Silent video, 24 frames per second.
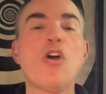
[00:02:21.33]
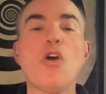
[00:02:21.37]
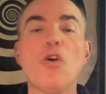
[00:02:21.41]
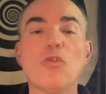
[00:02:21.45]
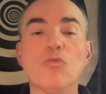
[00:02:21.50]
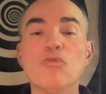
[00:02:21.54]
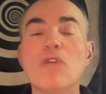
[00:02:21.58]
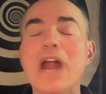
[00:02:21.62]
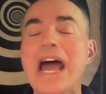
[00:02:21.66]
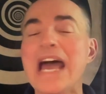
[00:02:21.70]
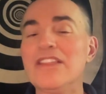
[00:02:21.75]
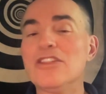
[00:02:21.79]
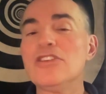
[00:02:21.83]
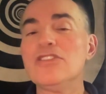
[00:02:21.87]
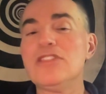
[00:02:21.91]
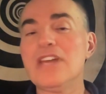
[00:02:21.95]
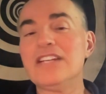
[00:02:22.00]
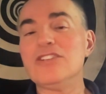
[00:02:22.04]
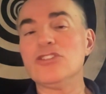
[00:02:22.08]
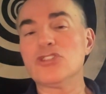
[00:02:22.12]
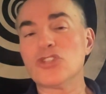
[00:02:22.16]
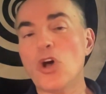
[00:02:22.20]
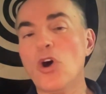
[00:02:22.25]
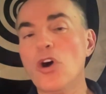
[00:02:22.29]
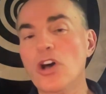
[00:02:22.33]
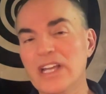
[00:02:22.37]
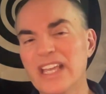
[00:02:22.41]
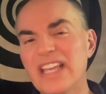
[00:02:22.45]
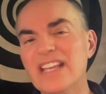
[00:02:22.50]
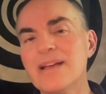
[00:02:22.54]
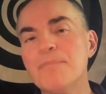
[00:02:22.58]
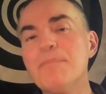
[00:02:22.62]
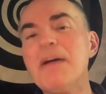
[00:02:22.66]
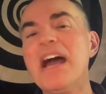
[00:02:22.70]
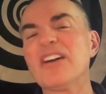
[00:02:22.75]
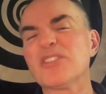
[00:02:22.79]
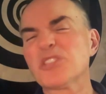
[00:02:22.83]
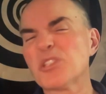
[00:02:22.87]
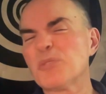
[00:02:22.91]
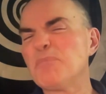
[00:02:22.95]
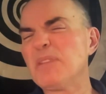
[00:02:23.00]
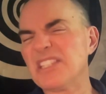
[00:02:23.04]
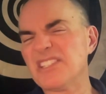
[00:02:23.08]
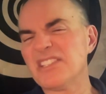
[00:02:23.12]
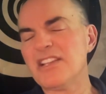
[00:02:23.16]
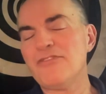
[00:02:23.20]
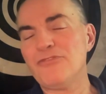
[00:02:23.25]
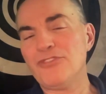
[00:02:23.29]
rather than talking about
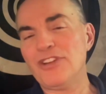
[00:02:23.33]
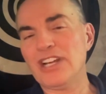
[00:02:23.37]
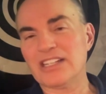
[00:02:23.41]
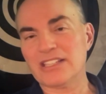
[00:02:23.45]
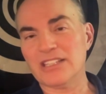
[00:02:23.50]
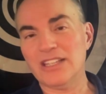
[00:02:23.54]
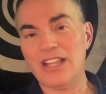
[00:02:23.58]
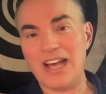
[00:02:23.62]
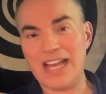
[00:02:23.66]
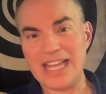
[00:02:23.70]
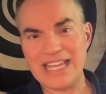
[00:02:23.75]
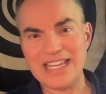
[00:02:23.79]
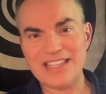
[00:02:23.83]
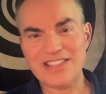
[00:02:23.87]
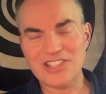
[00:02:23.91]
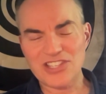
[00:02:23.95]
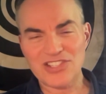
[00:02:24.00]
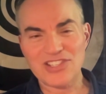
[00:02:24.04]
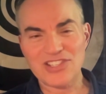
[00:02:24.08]
specific clients.